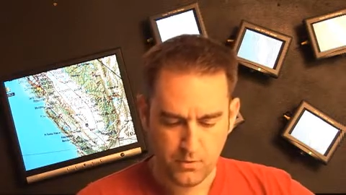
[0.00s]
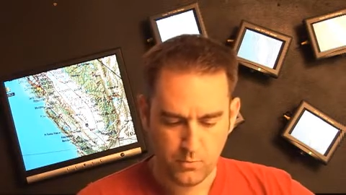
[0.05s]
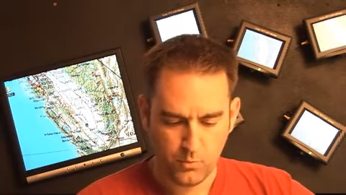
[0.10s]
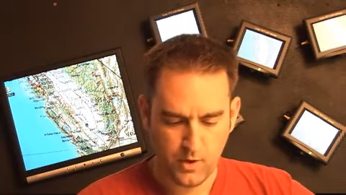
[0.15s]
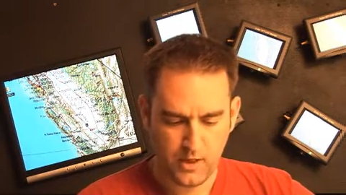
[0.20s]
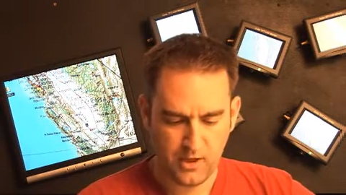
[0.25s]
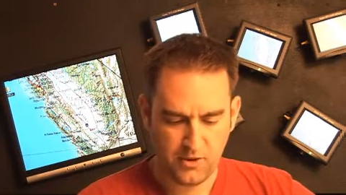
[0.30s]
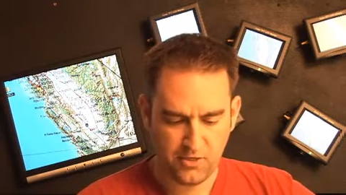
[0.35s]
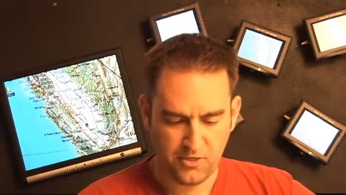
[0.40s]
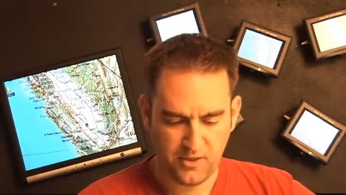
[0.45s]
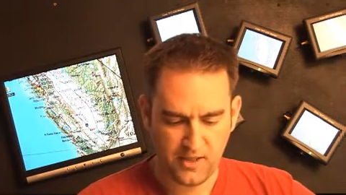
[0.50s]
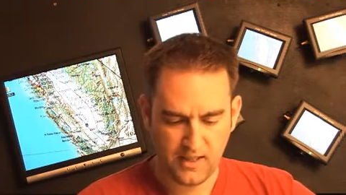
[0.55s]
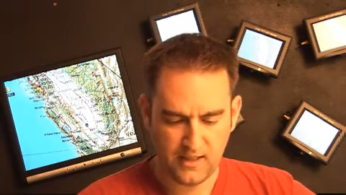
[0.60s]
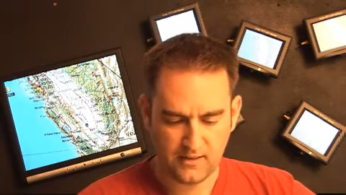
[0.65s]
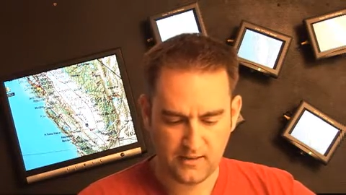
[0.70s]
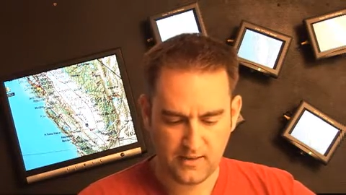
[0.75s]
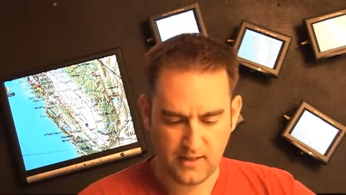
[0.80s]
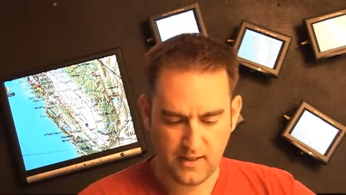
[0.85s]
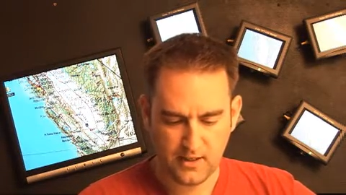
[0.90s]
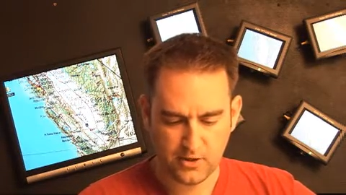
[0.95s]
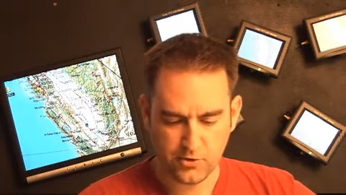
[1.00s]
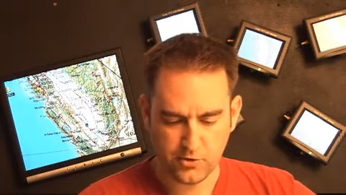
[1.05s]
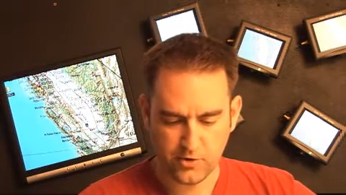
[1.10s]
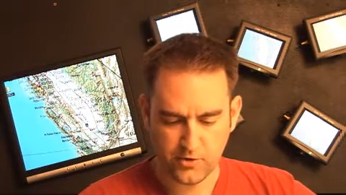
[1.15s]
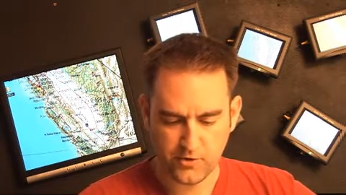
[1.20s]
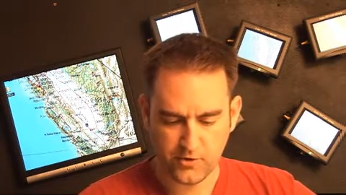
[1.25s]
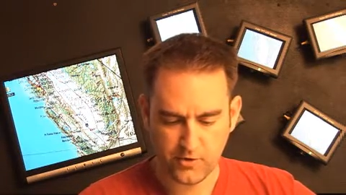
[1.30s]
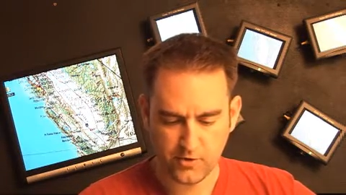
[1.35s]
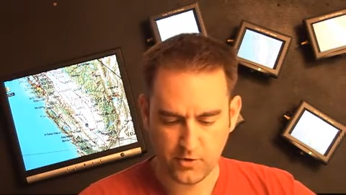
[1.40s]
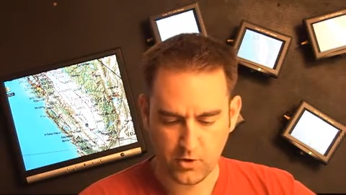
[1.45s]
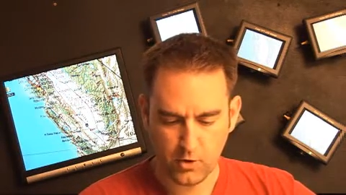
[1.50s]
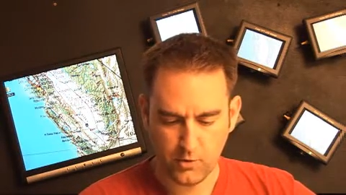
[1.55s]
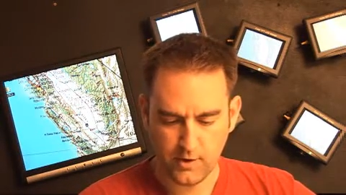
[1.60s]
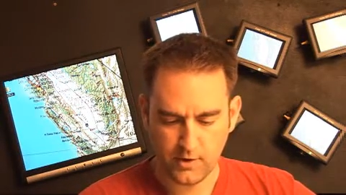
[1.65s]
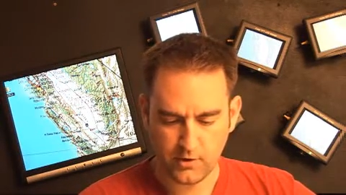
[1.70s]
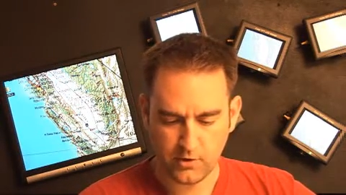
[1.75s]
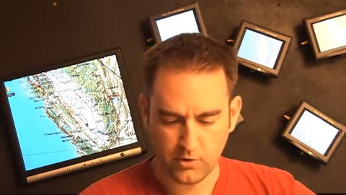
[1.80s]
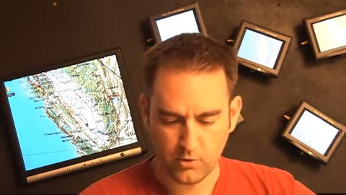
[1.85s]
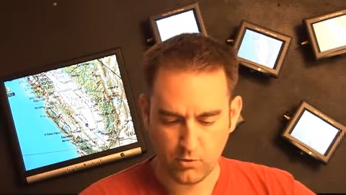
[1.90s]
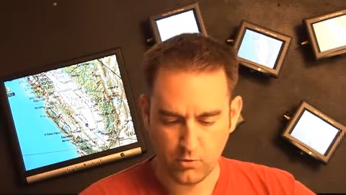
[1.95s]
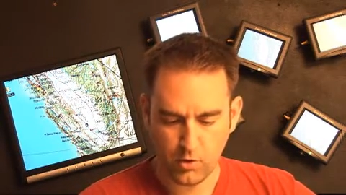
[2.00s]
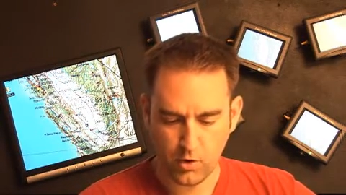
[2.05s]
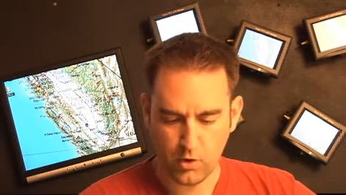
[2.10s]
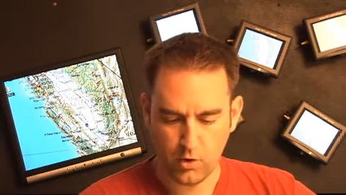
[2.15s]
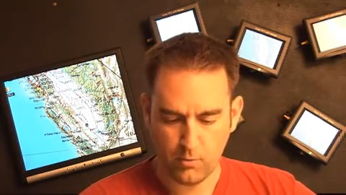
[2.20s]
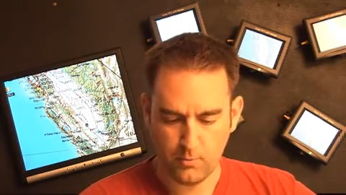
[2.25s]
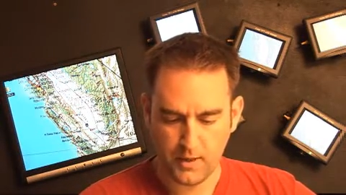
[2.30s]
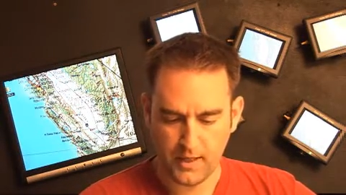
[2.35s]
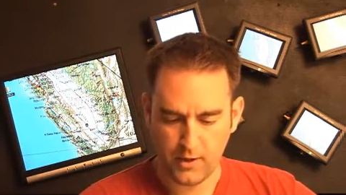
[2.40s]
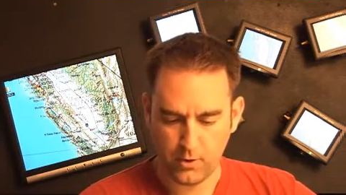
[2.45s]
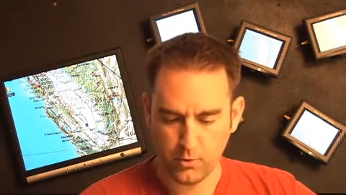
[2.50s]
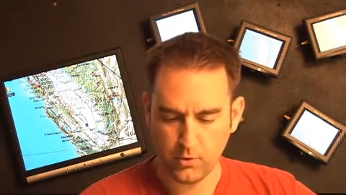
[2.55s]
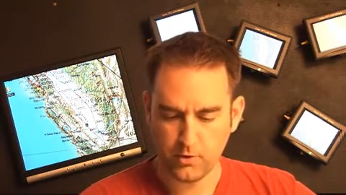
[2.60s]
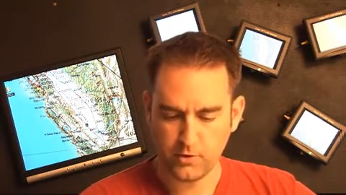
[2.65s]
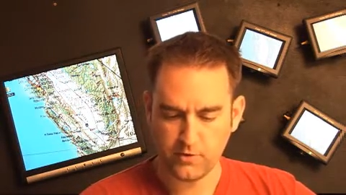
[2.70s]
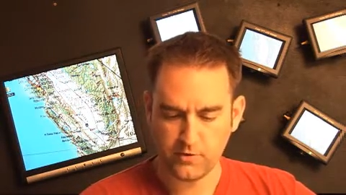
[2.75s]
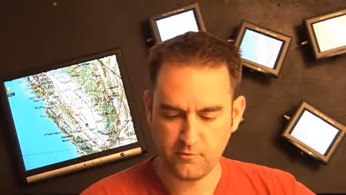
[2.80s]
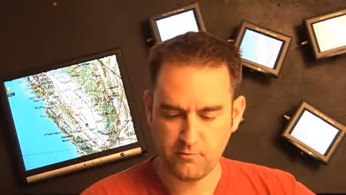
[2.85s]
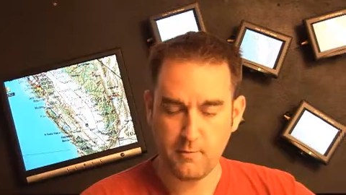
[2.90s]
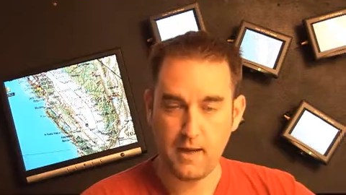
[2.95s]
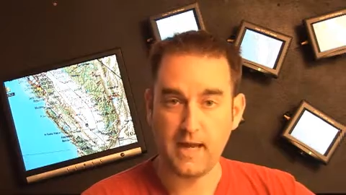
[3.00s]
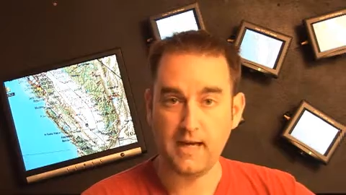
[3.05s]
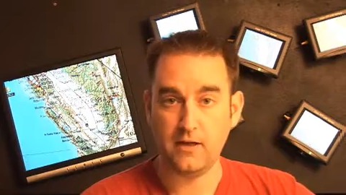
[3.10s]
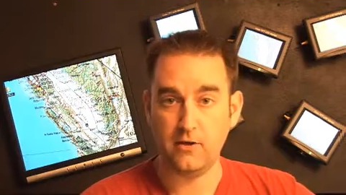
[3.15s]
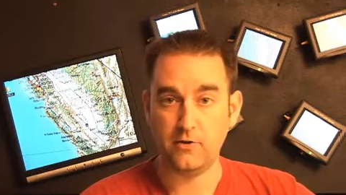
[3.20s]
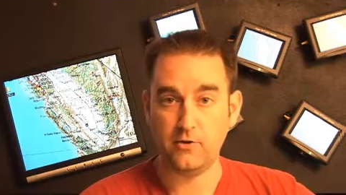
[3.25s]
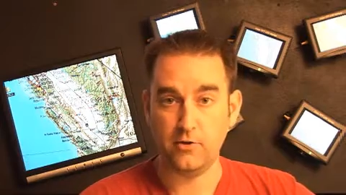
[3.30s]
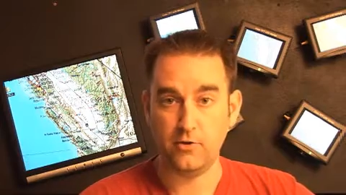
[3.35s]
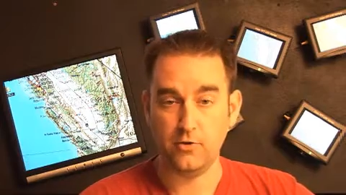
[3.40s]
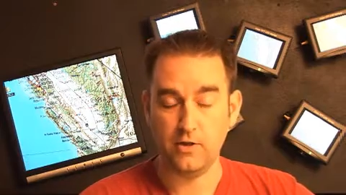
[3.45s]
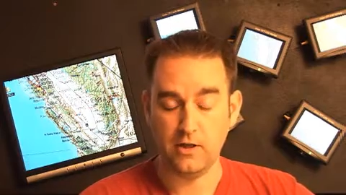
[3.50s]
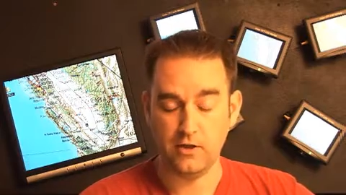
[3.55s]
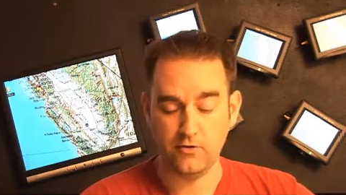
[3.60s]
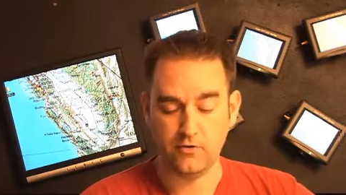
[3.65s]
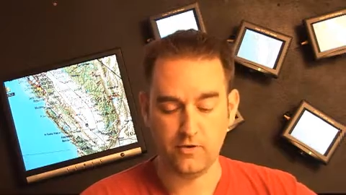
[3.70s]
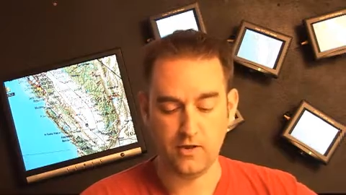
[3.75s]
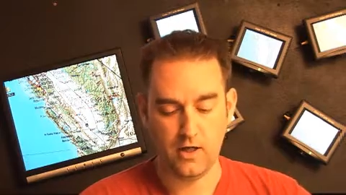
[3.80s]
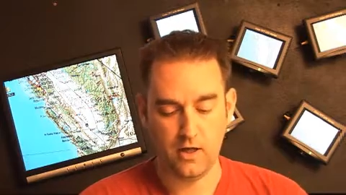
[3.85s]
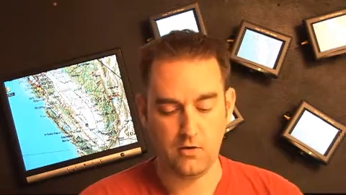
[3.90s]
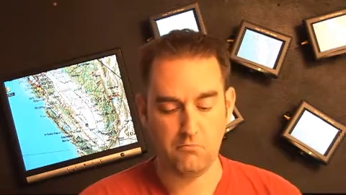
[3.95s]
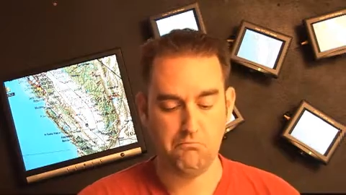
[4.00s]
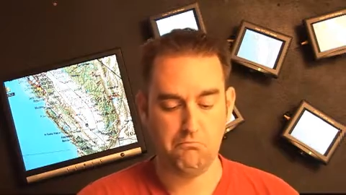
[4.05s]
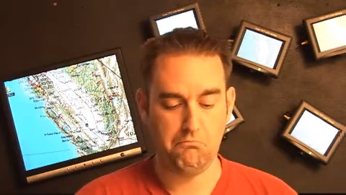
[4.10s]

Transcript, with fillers: We think the interest is going to grow by orders of magnitude, he said.